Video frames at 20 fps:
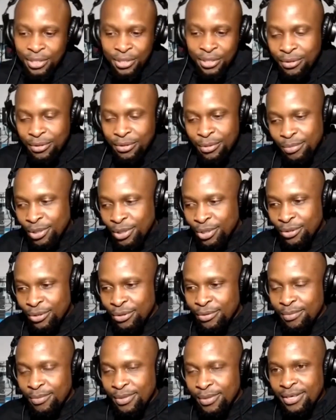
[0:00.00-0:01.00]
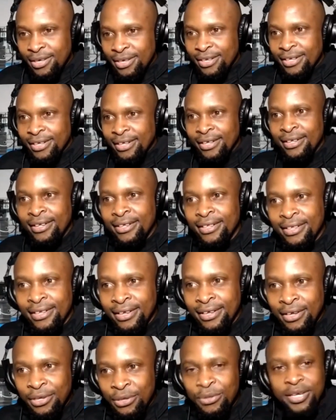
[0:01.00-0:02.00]
So
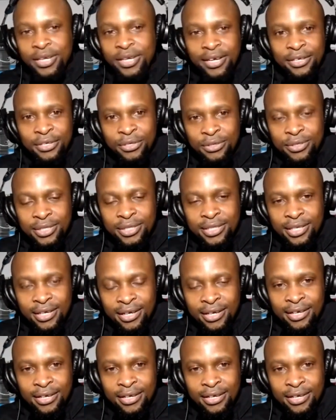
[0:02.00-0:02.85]
you can use